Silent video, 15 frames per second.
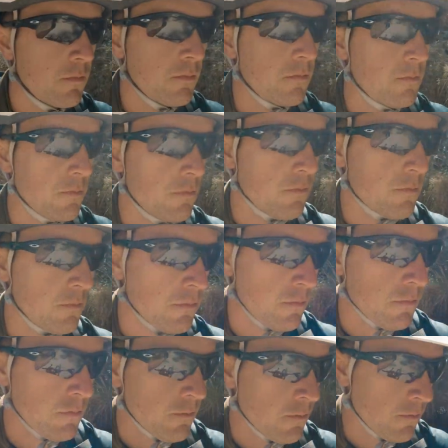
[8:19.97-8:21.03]
Because the
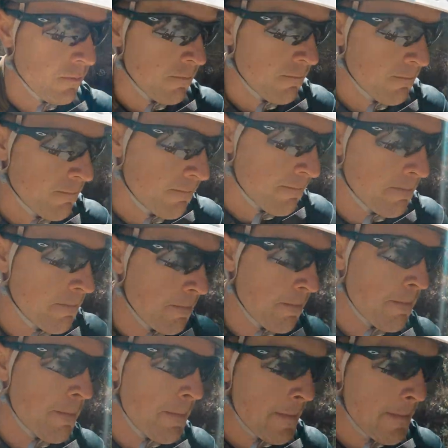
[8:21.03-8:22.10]
situation in